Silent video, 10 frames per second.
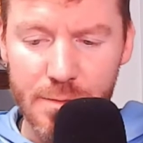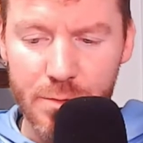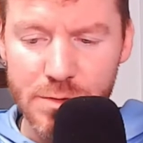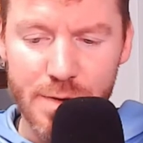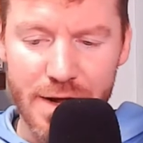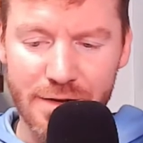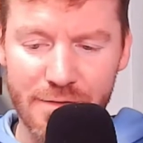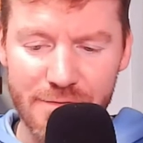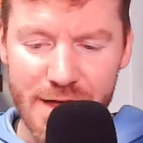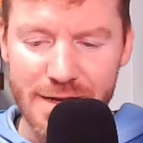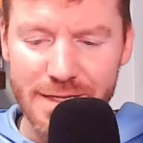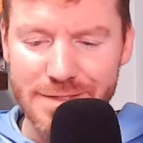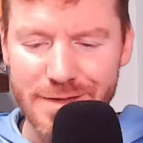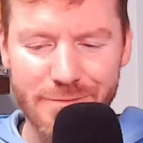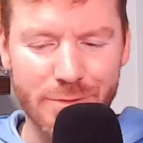was spotted in
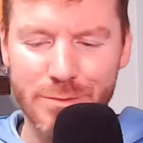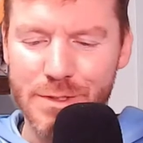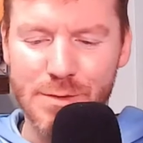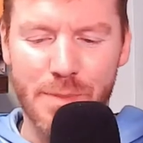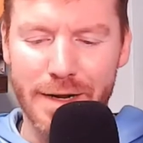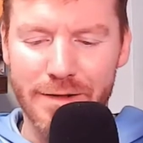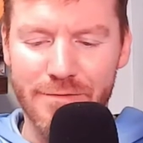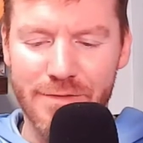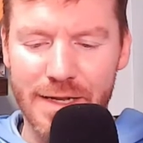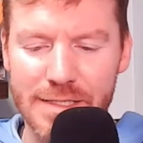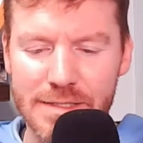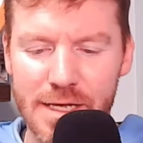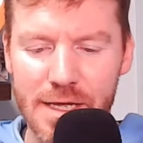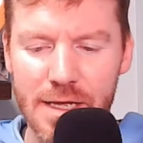Venice. Everyone's always spotted in Venice, huh?